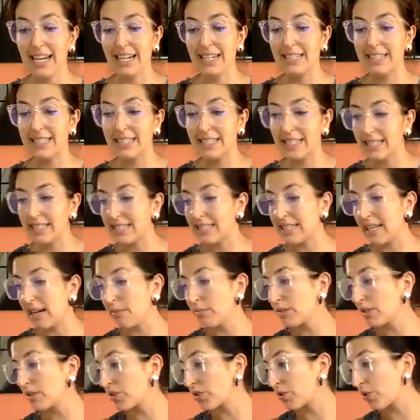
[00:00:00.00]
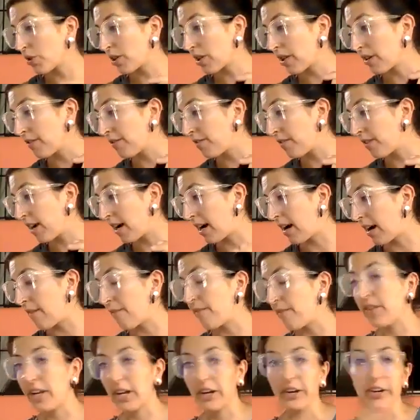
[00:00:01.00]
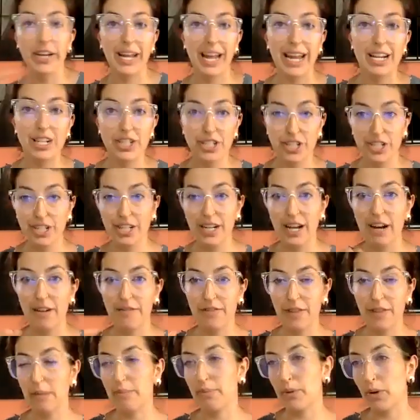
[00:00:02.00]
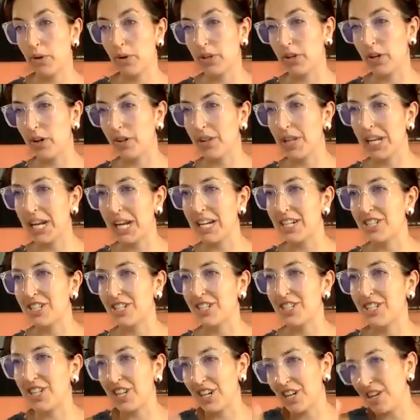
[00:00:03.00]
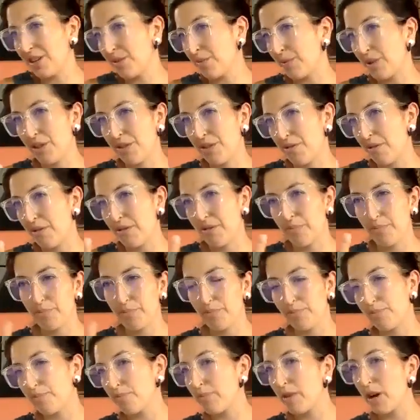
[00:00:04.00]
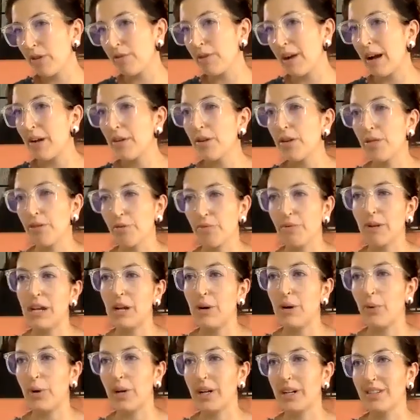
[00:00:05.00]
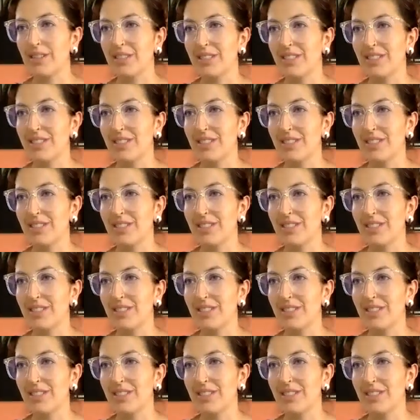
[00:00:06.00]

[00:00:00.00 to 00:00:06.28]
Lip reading: is some sort of variation of that protocol that I just shared with around 3 oils.